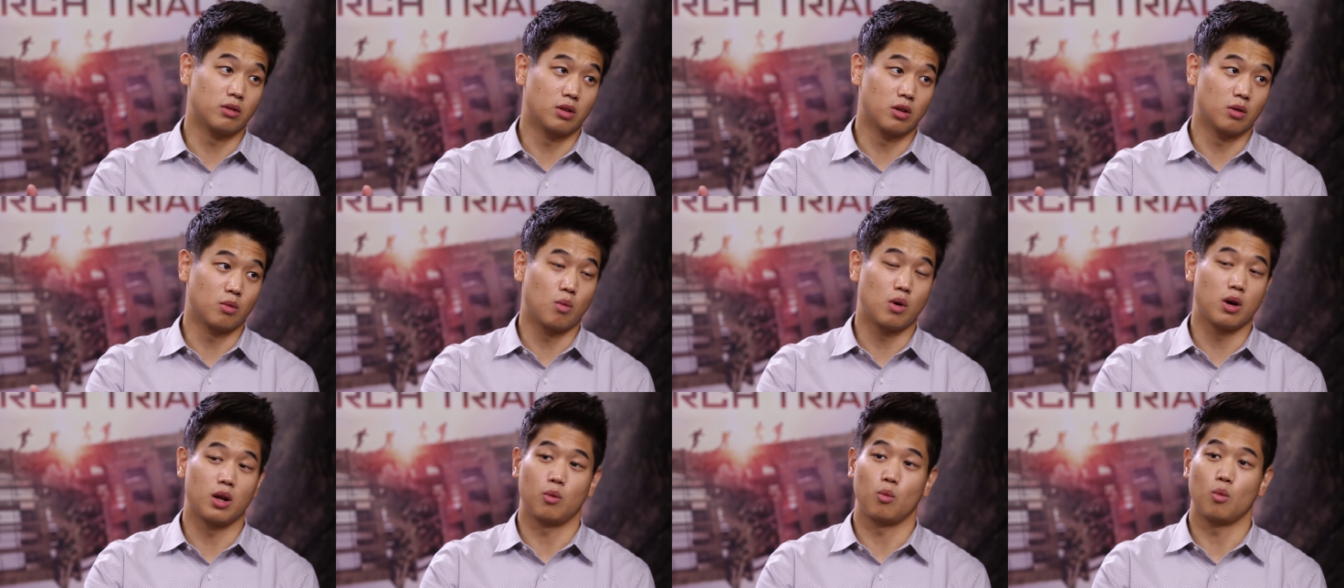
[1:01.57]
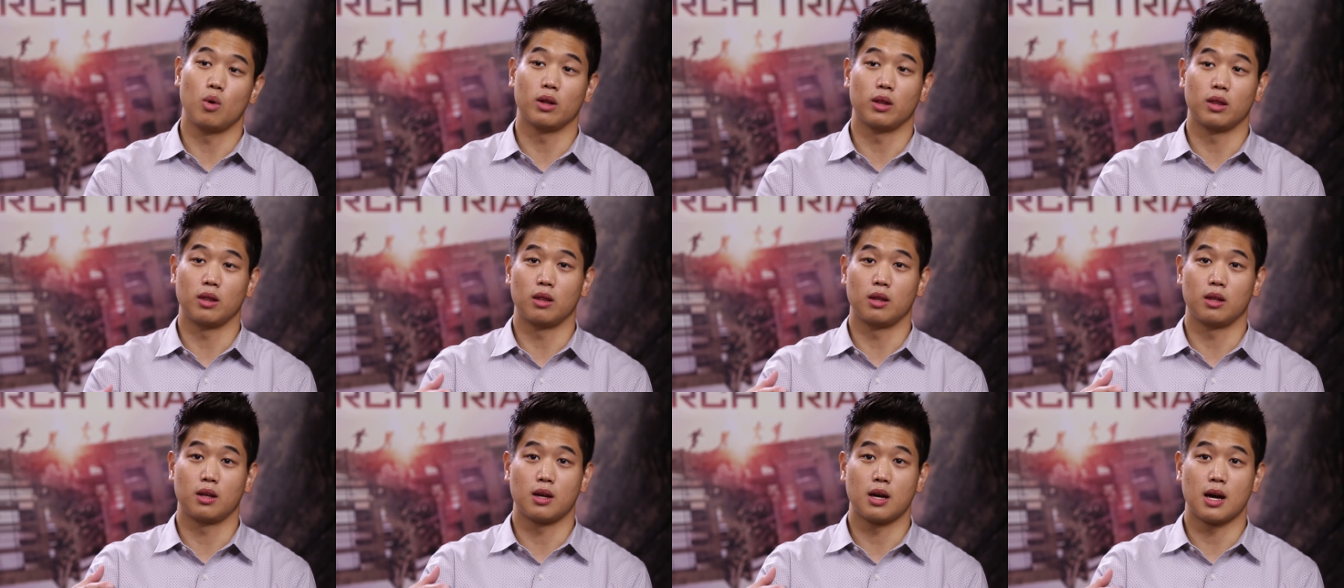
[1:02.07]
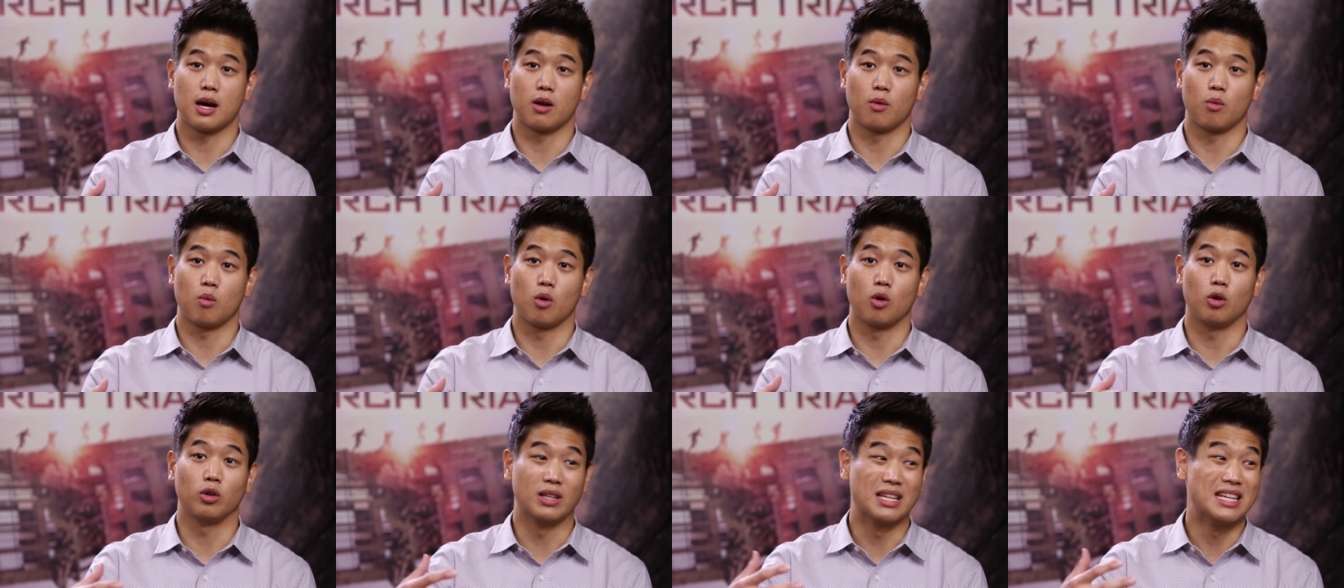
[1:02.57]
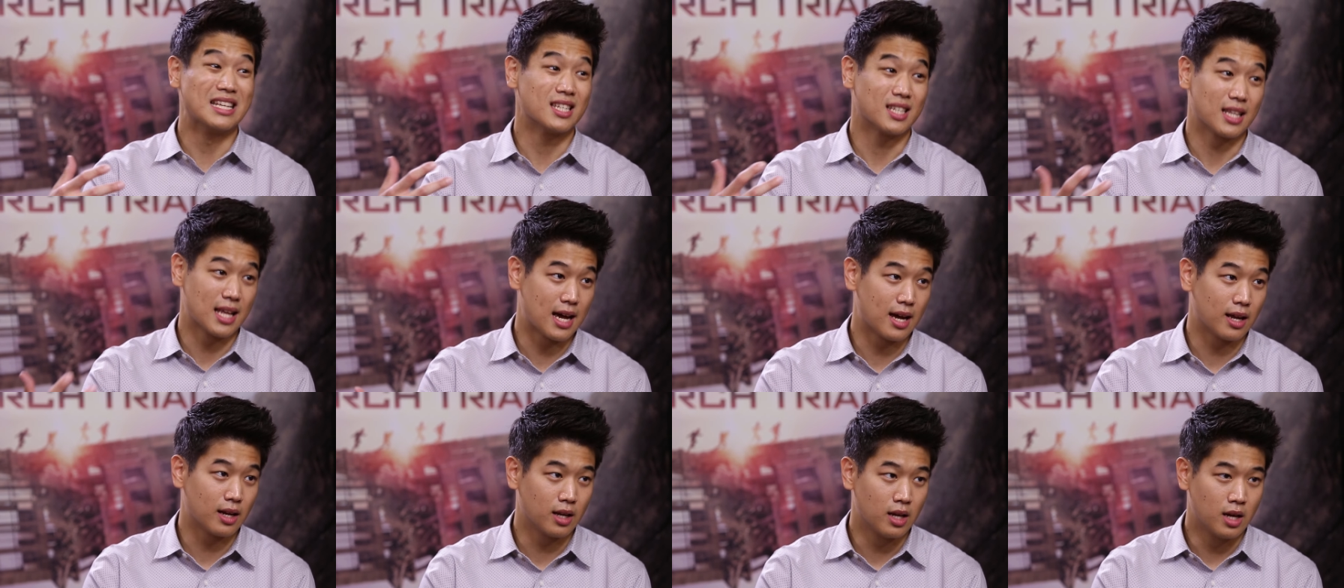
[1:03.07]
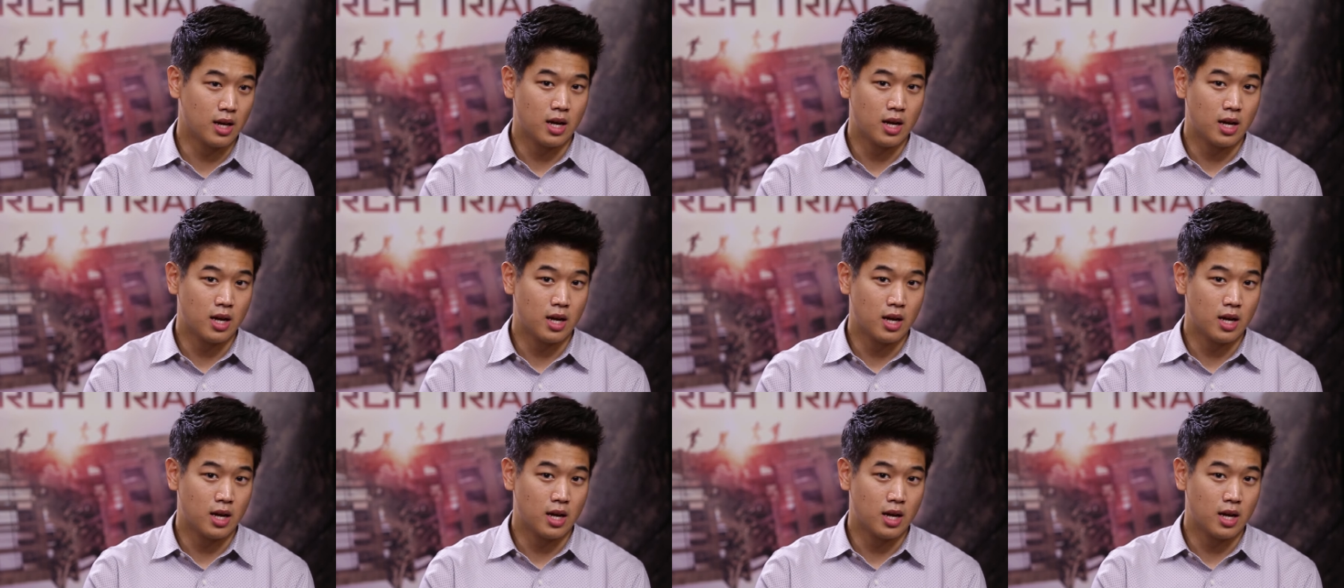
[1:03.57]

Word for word: you know what what kind of world is that